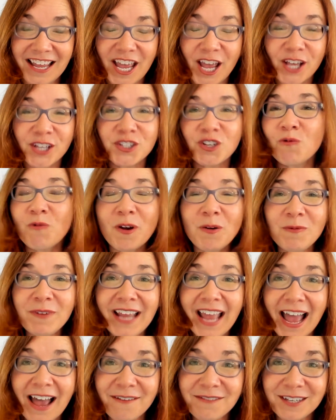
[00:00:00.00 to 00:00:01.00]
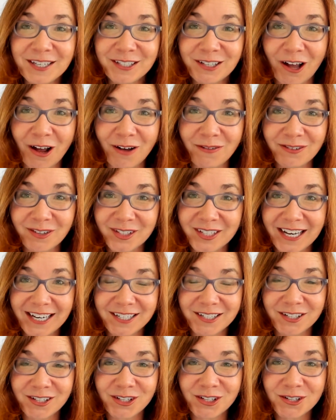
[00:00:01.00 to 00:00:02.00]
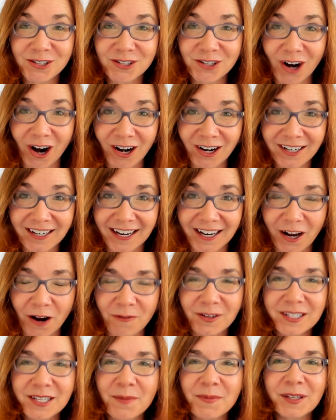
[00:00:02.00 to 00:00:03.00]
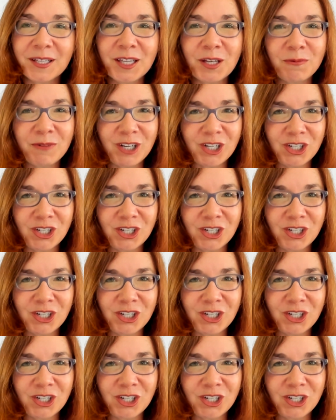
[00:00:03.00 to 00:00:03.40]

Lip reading: So when we have these conversations starting over something that we